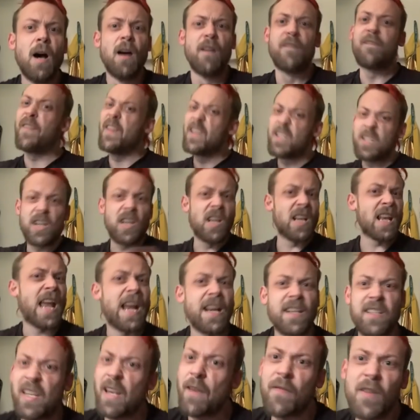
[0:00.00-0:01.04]
physical
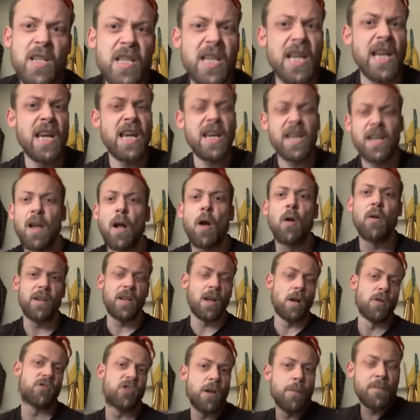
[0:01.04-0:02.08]
activity, you
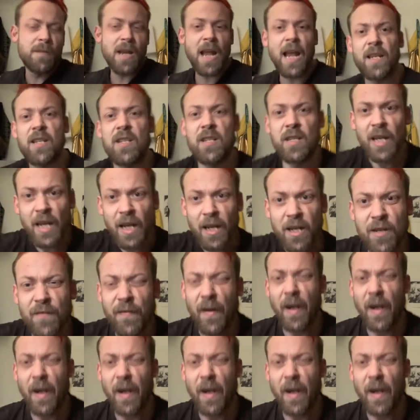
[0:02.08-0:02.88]
know, gymnastics,